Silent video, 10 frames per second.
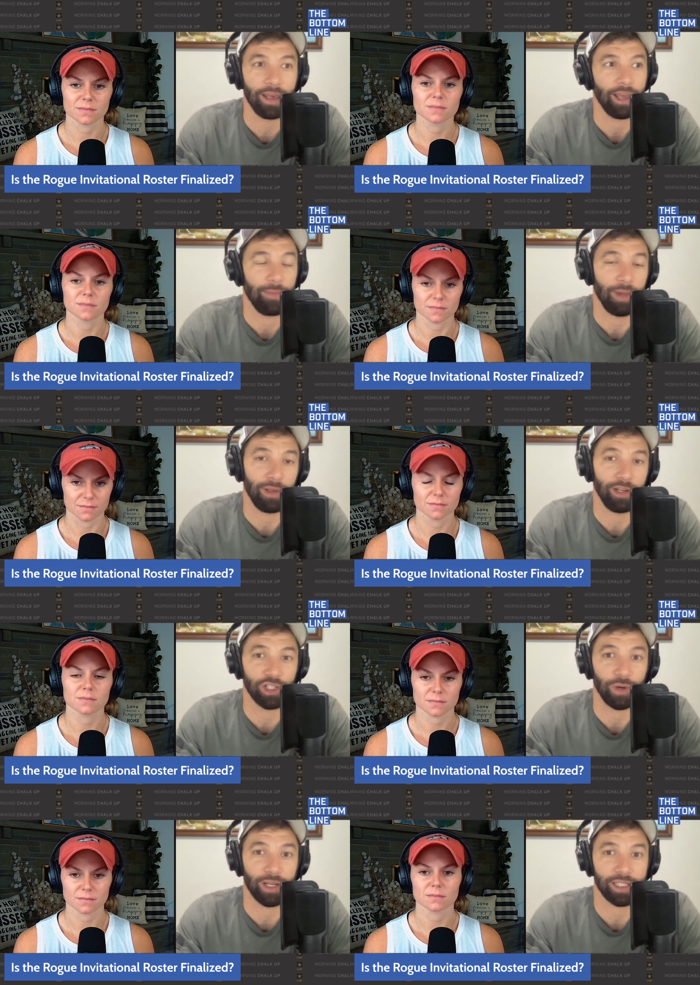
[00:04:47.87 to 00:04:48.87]
Speaker 1: And maybe they
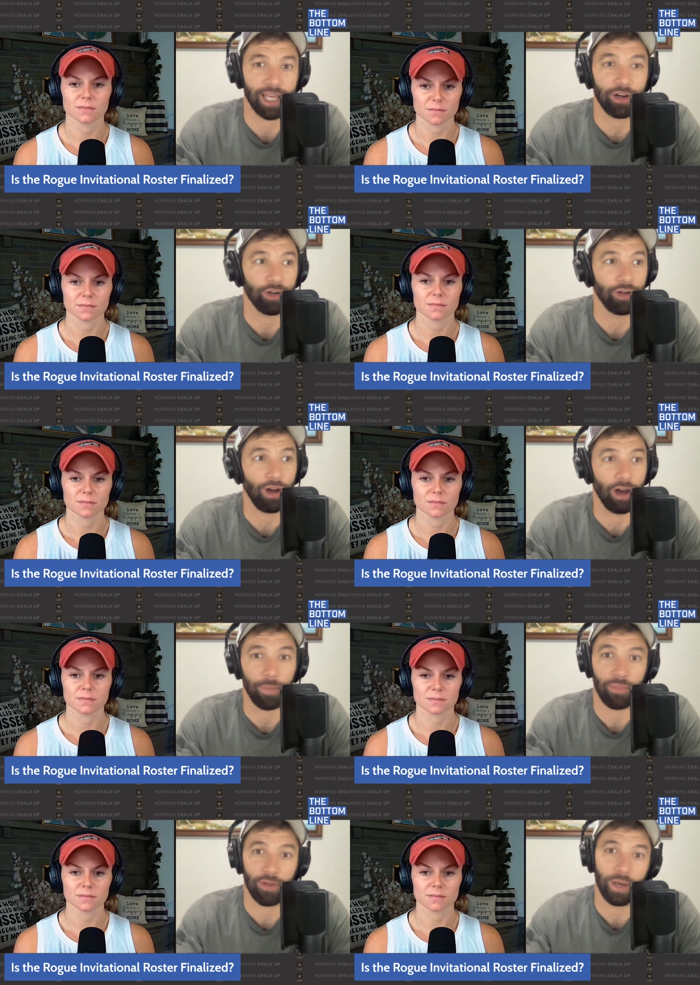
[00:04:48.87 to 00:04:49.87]
just want to set her
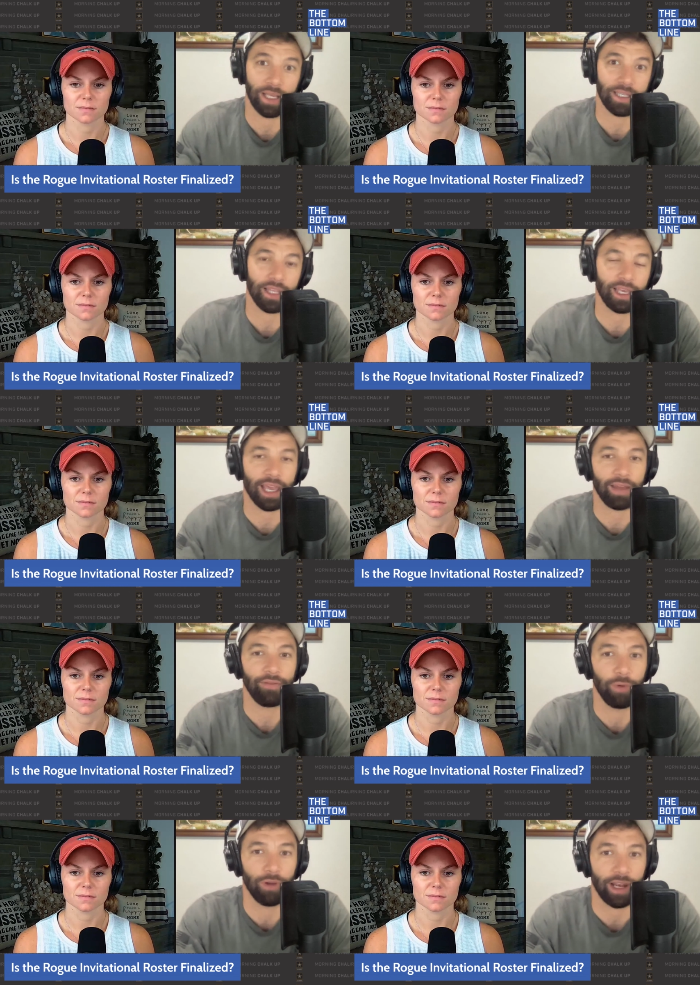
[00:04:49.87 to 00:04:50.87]
up the best that they
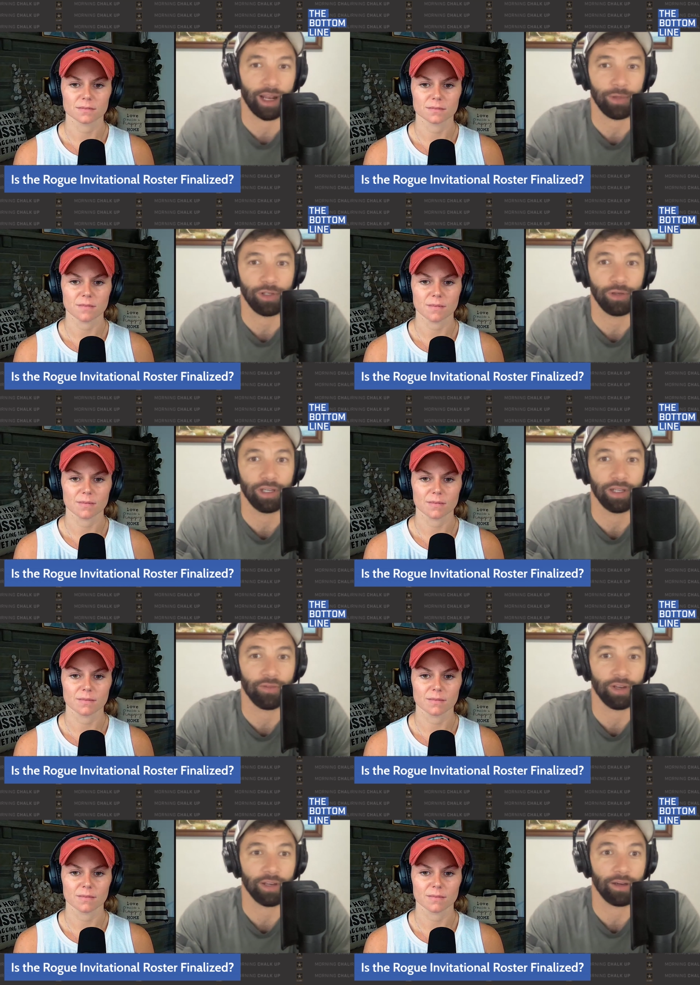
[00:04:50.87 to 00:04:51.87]
can for that opportunity
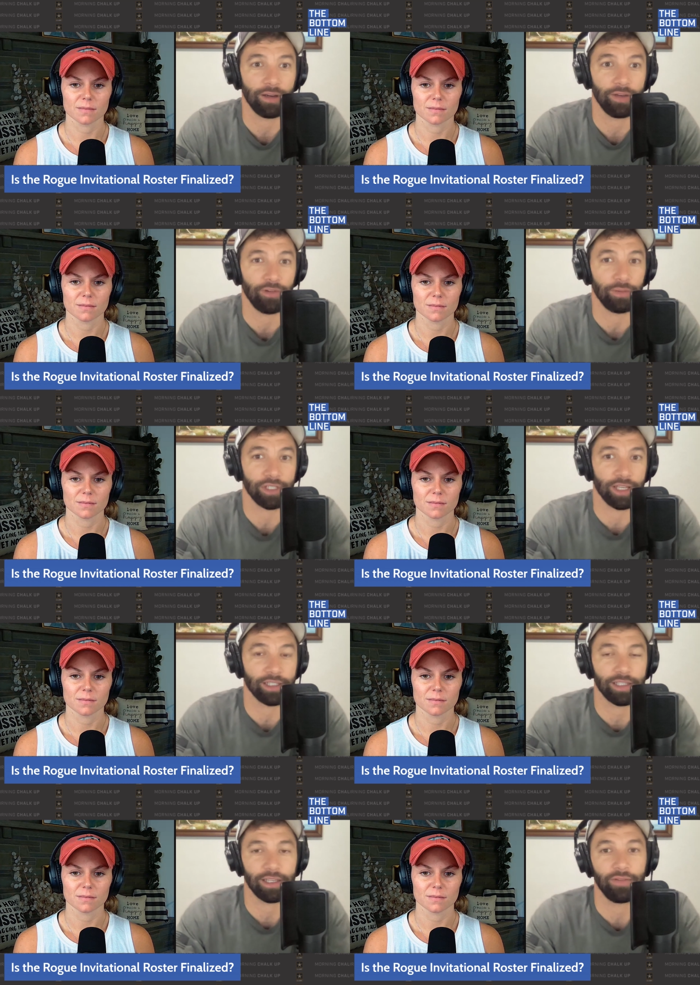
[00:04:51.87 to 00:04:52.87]
if it
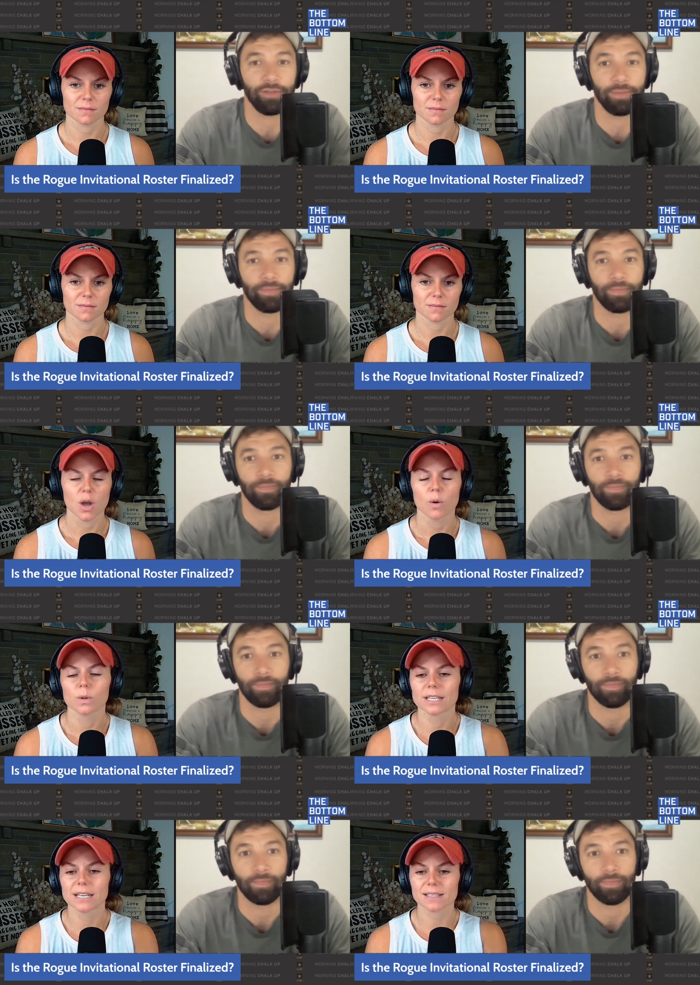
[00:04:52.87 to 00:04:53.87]
presents itself.
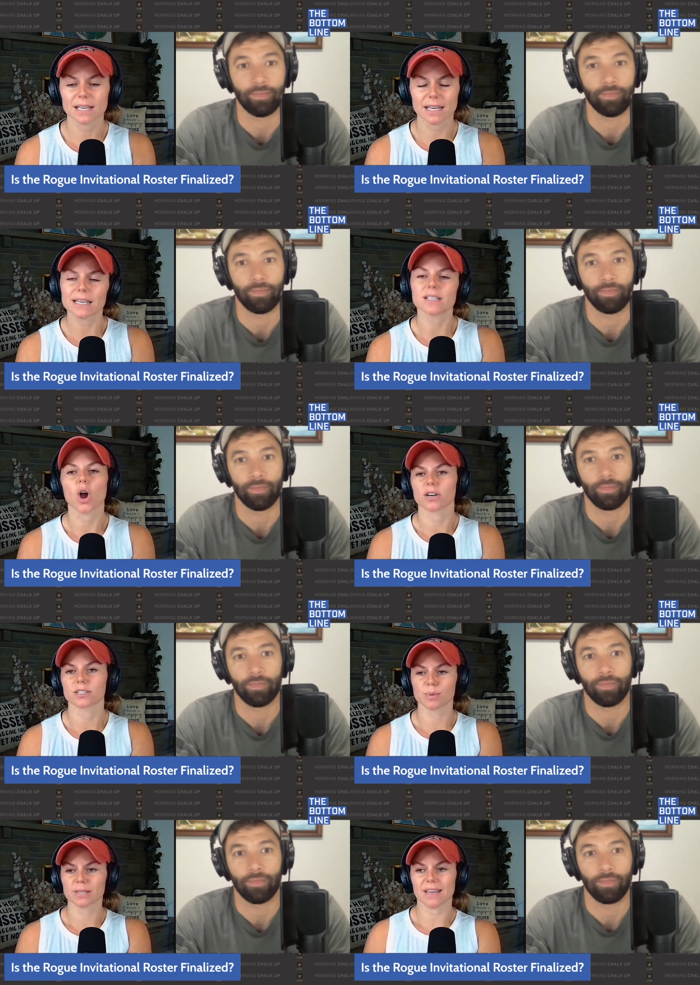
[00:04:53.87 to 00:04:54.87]
Speaker 2: Well, and it is
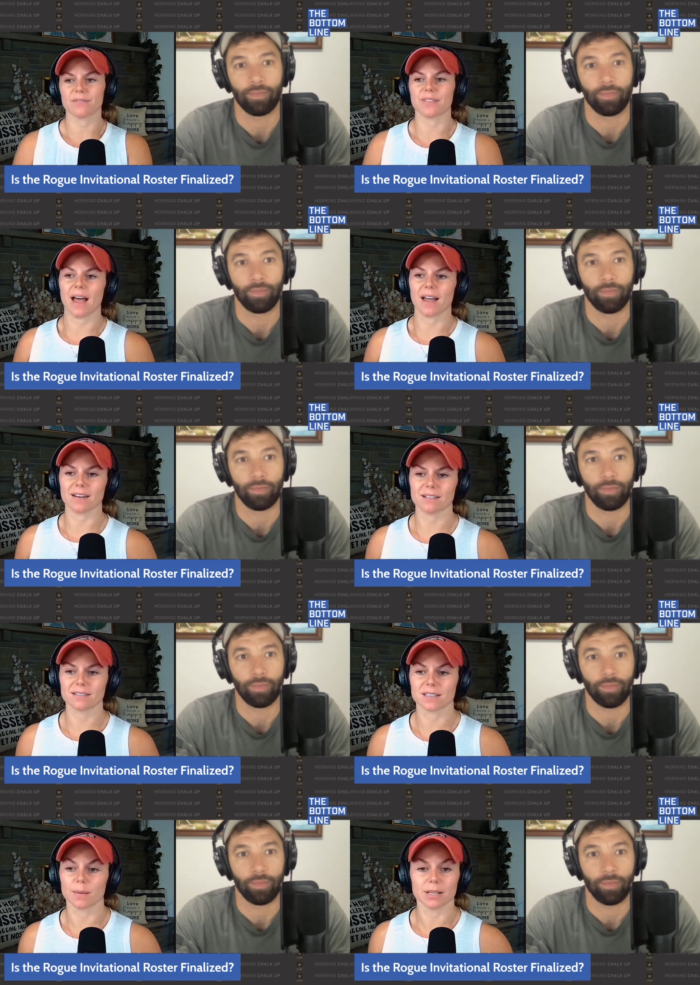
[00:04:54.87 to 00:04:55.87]
hard to believe that
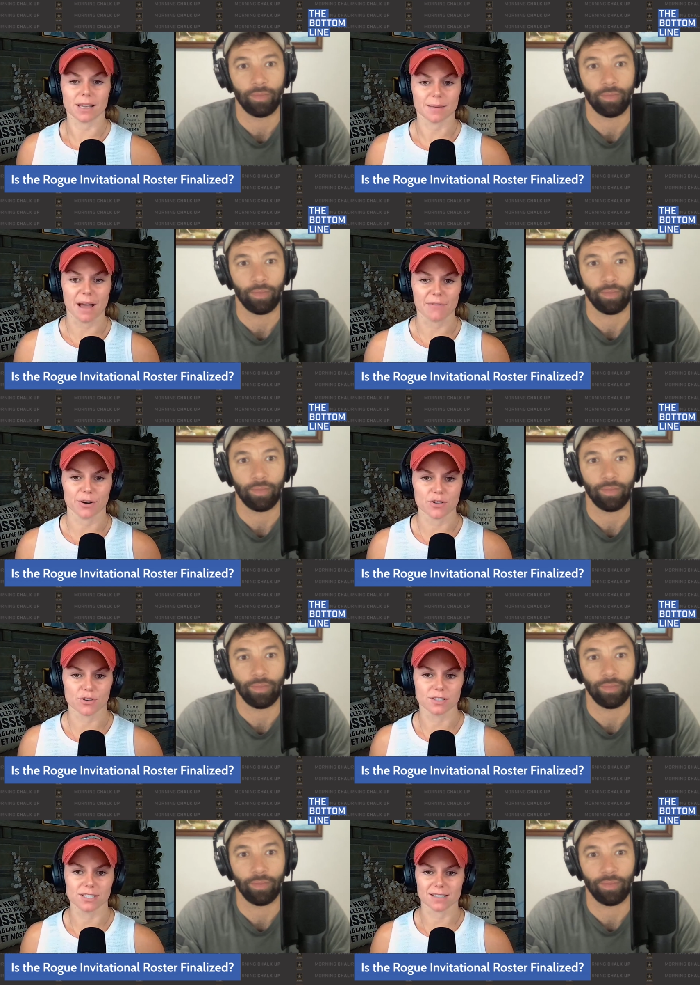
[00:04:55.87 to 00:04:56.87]
somebody like Matt
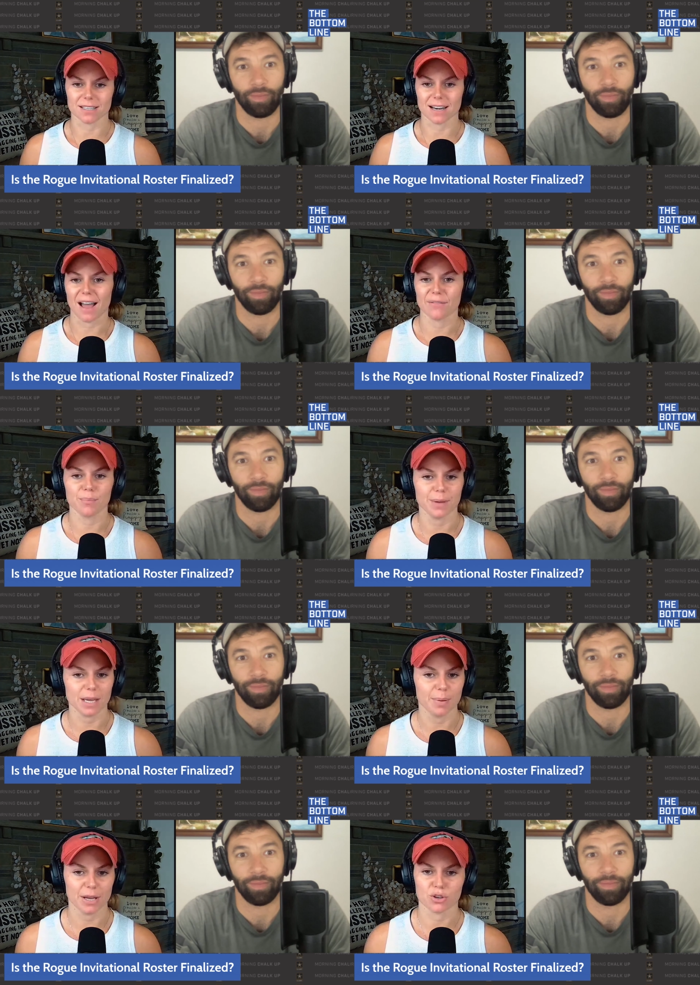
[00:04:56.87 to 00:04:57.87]
Fraser doesn't have a
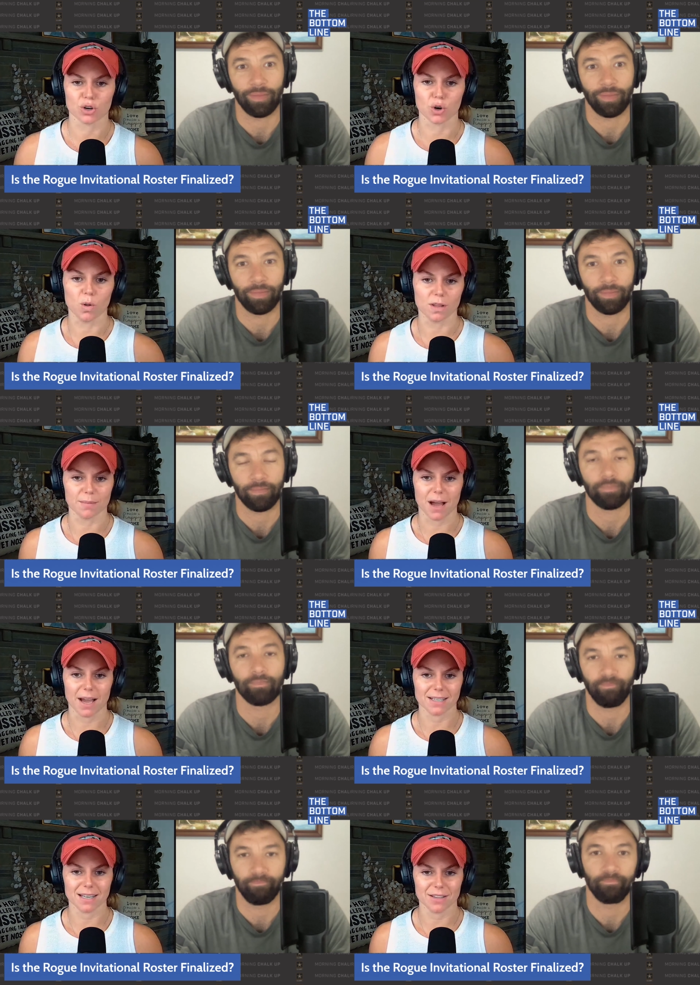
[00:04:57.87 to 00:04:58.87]
big picture goal in
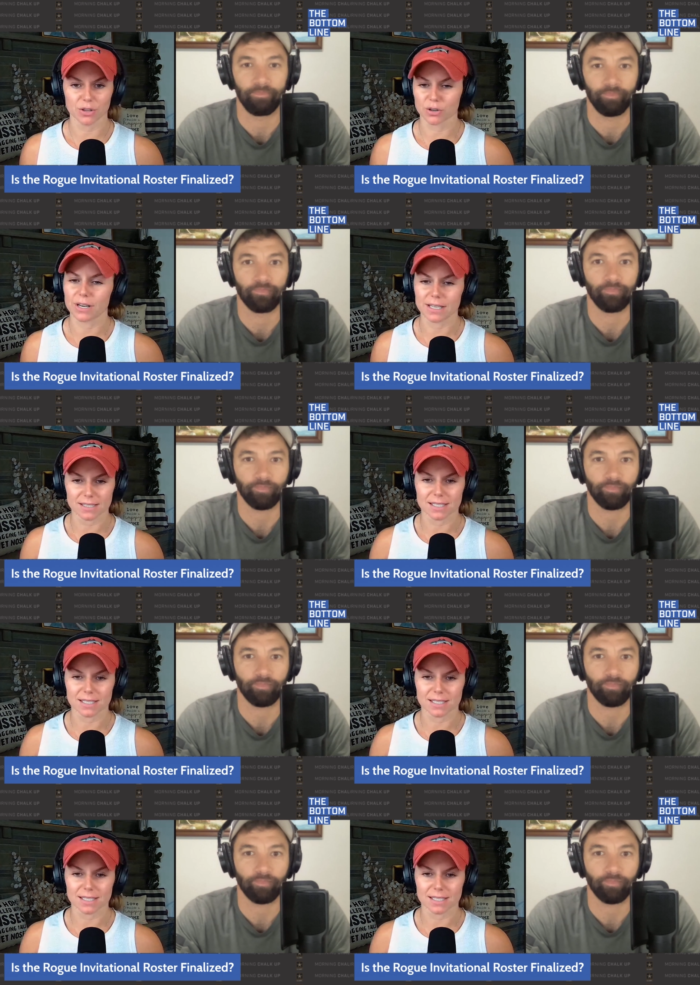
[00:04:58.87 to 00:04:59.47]
mind. And there is